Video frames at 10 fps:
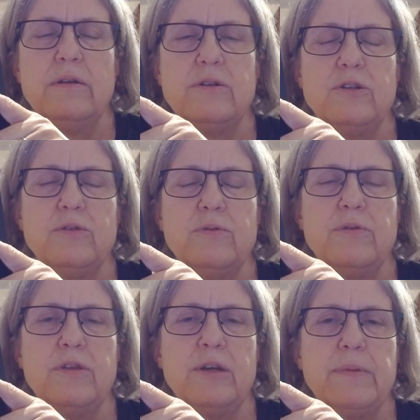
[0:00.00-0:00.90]
to
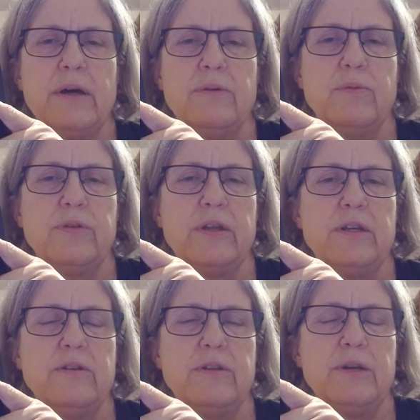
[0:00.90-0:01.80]
think about what they
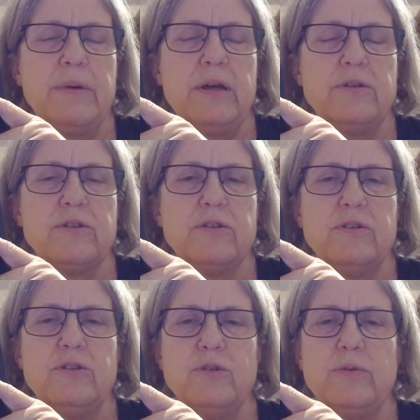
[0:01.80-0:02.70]
need to think about, to
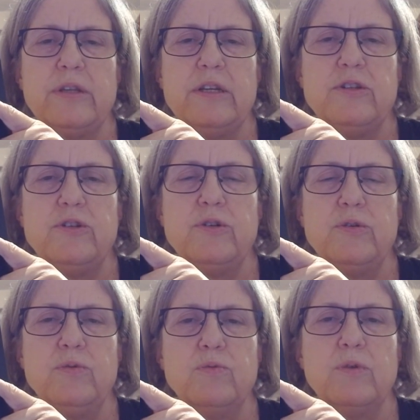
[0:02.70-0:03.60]
do what they need to
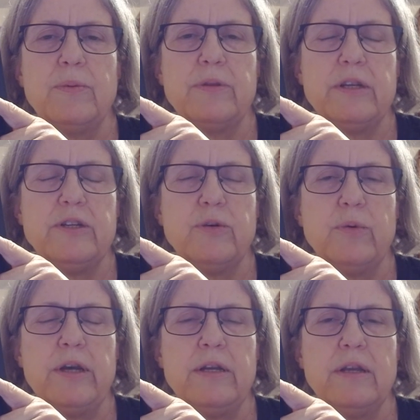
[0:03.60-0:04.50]
do, write what they need to
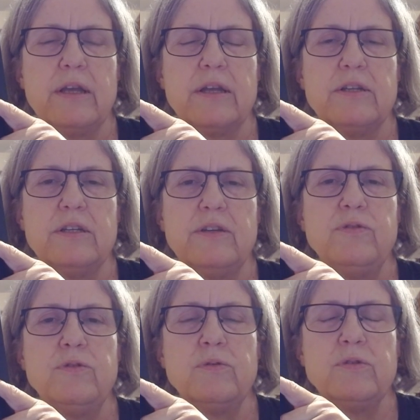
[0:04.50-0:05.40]
write, and if
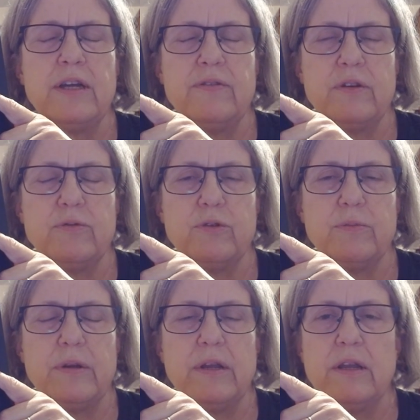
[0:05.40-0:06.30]
you don't have that
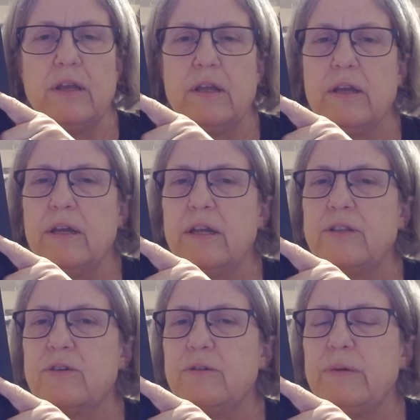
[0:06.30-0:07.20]
room,
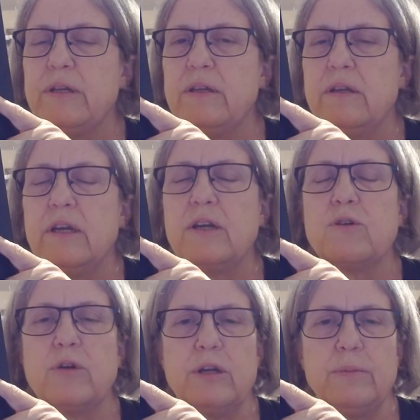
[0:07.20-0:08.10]
it's going to be
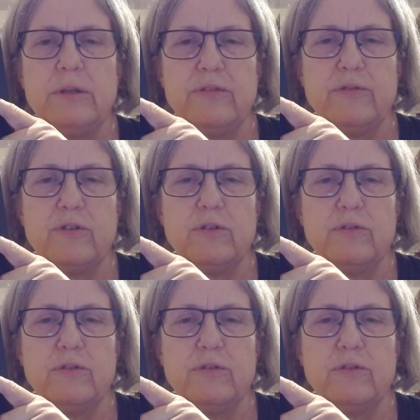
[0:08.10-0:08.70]
incredibly difficult